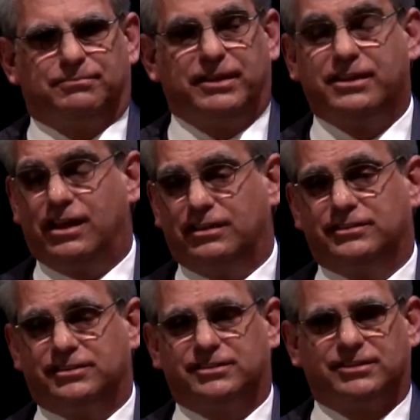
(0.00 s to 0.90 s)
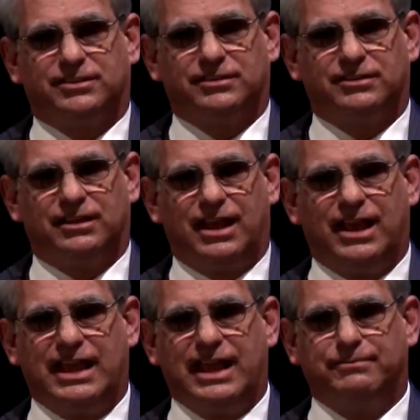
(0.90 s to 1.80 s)
Because
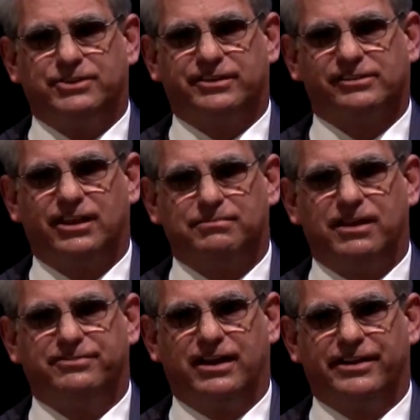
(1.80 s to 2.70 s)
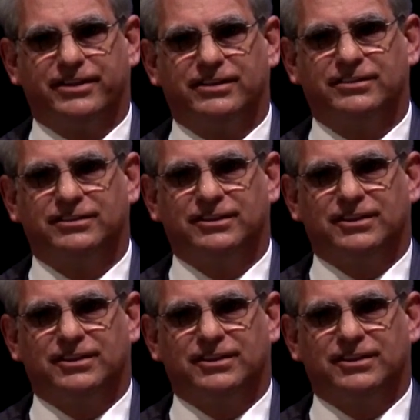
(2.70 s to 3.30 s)
I am just like my father.